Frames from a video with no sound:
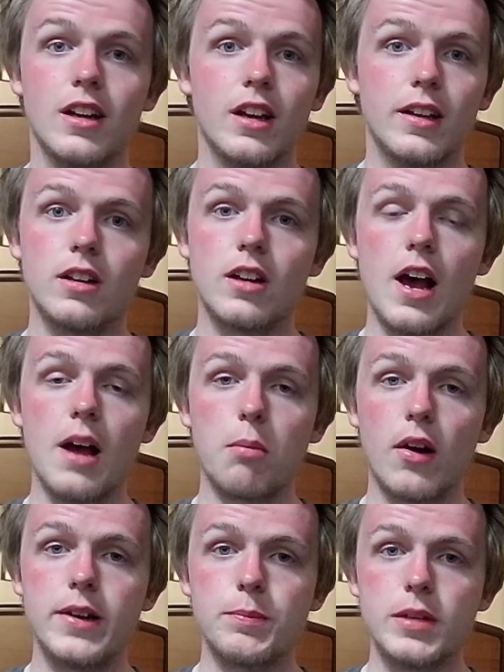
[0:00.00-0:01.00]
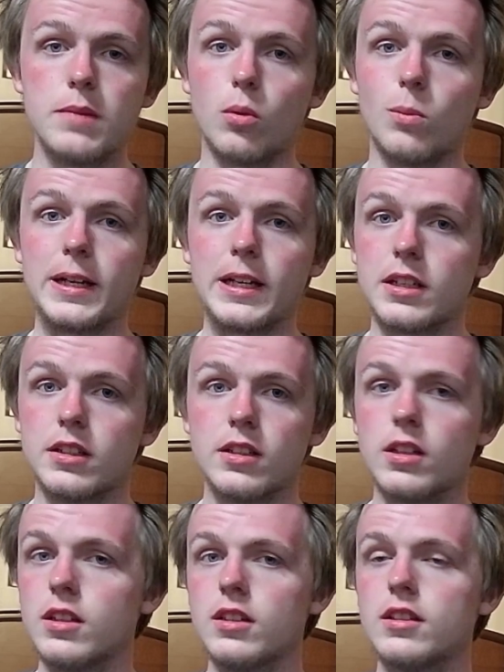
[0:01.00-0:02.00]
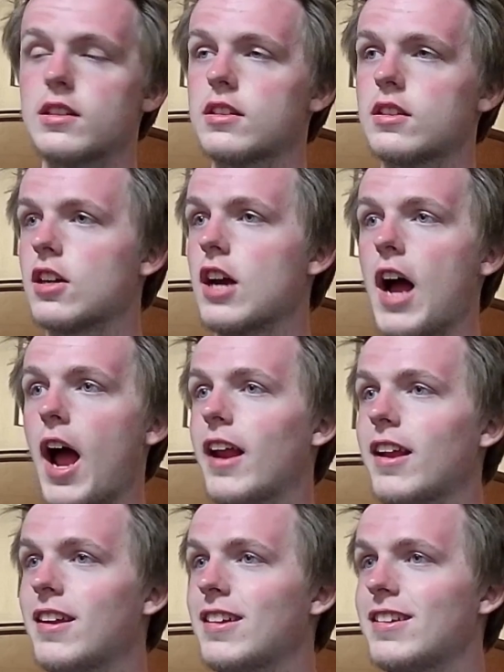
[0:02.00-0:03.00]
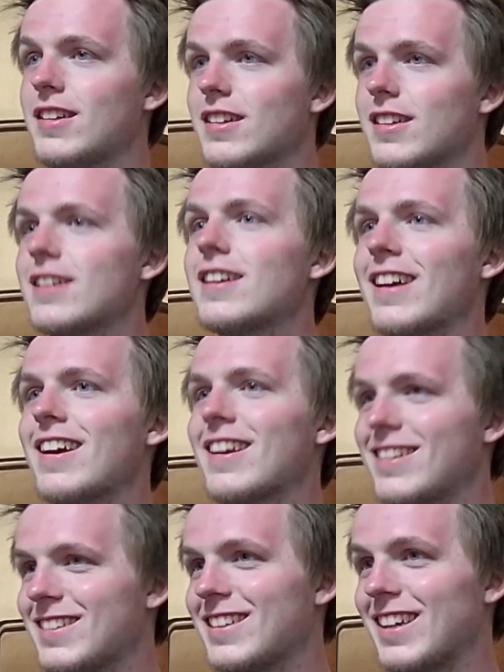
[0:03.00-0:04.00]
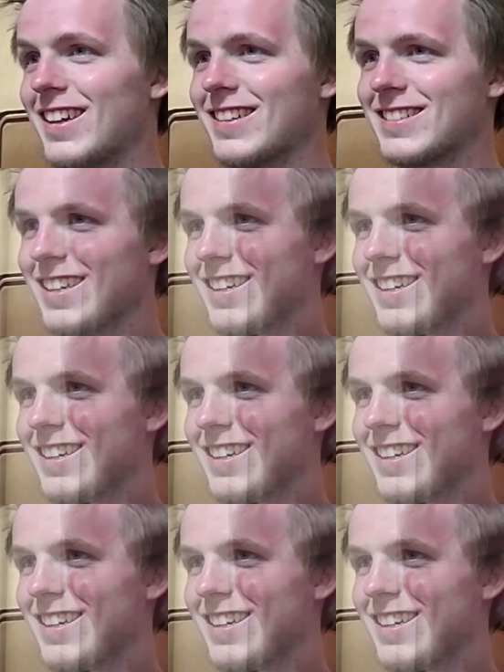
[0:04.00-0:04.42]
They're not bright people, man. They're not. Yeah, exactly